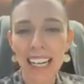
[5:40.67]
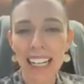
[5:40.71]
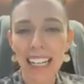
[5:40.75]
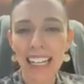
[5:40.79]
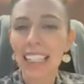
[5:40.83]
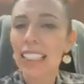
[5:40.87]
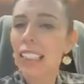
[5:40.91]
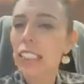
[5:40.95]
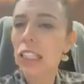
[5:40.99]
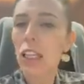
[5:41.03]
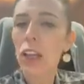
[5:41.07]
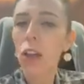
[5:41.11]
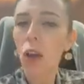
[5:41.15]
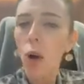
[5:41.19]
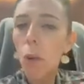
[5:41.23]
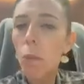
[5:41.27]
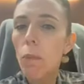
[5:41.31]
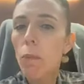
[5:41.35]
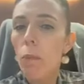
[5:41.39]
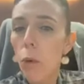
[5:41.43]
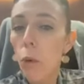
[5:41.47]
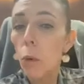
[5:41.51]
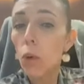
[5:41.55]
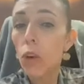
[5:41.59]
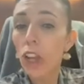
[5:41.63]
is a lot
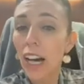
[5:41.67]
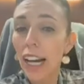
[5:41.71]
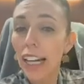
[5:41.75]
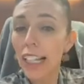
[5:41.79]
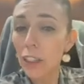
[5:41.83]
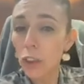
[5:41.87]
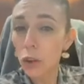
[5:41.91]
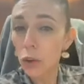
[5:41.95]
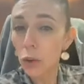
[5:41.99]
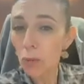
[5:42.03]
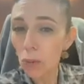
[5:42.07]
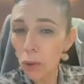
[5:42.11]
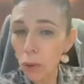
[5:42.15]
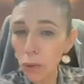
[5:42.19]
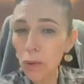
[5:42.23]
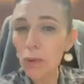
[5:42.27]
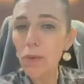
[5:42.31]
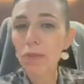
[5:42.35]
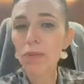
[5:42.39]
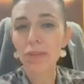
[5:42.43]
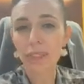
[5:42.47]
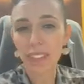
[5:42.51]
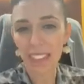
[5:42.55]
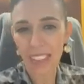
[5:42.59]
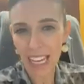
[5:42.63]
more like
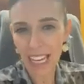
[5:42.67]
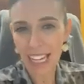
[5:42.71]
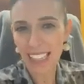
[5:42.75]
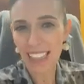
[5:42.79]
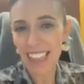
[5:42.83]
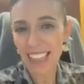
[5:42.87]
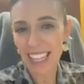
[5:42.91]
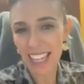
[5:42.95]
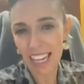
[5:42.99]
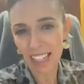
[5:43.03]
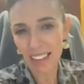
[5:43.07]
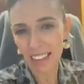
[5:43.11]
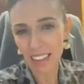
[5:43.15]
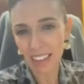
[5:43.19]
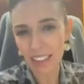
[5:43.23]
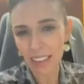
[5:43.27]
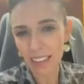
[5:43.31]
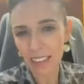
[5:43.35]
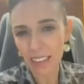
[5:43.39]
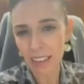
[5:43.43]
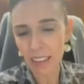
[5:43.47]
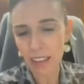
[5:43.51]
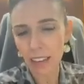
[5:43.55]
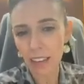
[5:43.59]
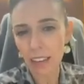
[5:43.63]
normal than the
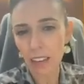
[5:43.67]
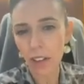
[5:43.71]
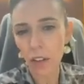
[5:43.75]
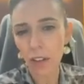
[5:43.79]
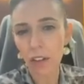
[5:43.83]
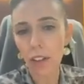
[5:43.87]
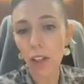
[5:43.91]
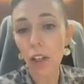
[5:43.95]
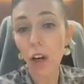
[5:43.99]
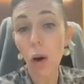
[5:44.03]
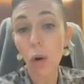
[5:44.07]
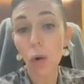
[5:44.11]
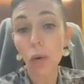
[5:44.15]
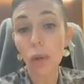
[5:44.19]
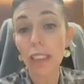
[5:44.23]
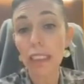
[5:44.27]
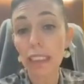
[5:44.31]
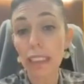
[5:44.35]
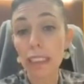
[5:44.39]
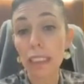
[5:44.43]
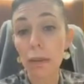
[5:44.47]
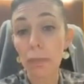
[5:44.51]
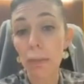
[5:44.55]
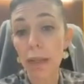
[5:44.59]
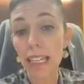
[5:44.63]
others. So the goal
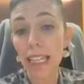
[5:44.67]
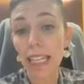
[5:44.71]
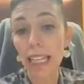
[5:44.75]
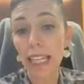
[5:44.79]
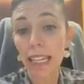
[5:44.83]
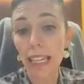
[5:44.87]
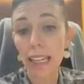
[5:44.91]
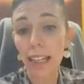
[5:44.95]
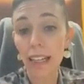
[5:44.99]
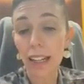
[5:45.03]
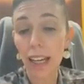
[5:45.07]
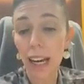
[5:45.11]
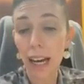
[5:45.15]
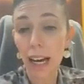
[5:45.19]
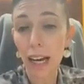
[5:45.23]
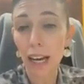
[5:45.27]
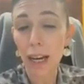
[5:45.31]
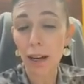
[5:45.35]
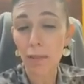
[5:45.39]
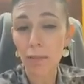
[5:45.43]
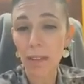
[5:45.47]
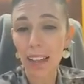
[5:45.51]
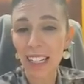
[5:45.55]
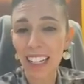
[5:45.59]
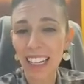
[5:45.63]
is to be there
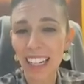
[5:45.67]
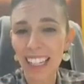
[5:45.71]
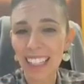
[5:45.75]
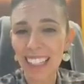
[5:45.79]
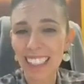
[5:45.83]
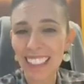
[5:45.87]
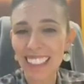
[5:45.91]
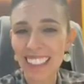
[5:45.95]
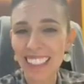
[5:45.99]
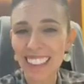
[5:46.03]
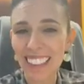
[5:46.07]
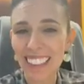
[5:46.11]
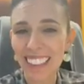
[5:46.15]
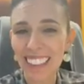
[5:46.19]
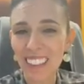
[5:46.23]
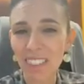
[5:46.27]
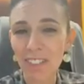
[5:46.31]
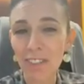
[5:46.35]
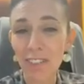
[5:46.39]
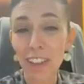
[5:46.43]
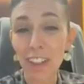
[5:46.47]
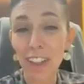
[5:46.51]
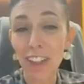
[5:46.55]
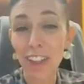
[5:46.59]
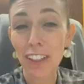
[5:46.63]

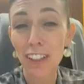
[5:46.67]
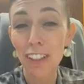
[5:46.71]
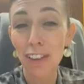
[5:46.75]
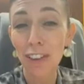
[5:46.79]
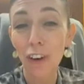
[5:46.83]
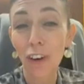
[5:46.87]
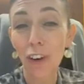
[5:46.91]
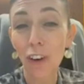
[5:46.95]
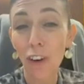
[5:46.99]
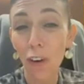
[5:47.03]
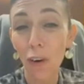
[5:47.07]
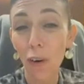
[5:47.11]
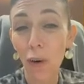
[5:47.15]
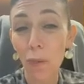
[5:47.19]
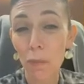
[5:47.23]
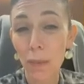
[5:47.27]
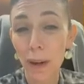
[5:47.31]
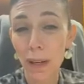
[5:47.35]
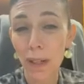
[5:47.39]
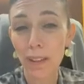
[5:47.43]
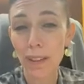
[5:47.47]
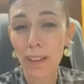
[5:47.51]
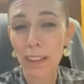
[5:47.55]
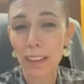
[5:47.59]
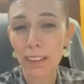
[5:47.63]
for not long
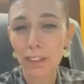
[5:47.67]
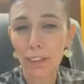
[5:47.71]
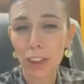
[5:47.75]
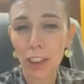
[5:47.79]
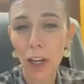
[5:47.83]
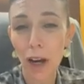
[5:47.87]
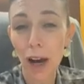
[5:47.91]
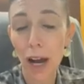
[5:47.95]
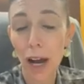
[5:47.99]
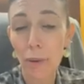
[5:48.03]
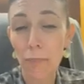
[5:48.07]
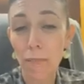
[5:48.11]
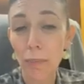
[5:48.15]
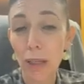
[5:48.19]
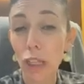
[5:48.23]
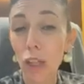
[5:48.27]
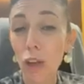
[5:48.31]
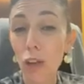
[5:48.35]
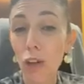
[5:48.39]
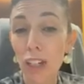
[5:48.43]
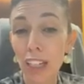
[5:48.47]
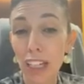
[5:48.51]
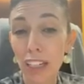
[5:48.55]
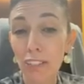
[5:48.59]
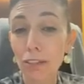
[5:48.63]
periods of time, but
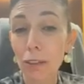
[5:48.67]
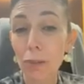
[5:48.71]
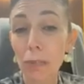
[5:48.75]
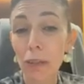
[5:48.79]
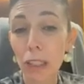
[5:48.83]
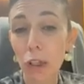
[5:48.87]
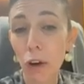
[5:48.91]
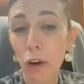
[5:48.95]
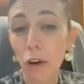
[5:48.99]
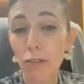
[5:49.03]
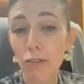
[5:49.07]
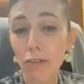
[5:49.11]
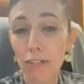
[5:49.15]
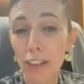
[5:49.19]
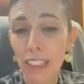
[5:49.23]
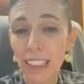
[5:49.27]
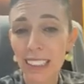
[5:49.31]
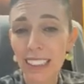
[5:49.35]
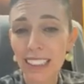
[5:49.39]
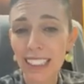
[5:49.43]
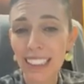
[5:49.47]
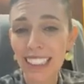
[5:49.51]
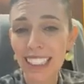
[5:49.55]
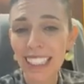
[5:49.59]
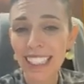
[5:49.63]
long enough to be
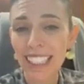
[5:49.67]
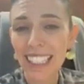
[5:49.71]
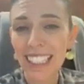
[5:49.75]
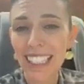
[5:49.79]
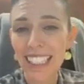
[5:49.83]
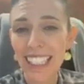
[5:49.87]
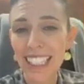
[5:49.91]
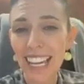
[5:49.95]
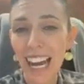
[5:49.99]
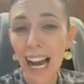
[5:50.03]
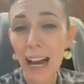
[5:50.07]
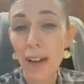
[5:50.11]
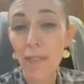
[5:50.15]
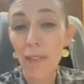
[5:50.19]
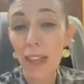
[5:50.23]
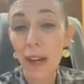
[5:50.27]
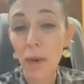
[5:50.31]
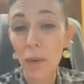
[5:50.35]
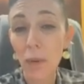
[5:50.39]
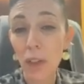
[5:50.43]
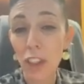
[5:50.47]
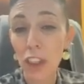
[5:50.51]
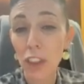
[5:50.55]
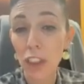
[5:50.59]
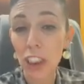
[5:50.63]
confident
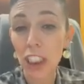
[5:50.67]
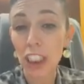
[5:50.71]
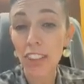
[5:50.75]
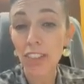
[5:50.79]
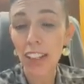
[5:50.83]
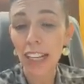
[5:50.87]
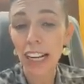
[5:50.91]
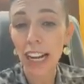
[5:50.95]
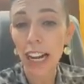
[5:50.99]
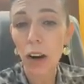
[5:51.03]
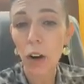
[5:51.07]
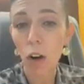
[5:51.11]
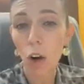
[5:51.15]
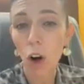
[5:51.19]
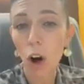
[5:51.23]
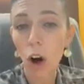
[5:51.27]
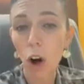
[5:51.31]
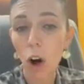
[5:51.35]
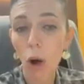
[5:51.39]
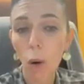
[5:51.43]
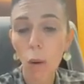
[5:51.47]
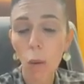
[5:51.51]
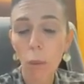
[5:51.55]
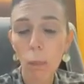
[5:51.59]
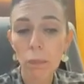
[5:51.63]
that we're achieving our
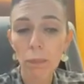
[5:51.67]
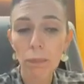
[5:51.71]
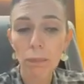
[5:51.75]
goal.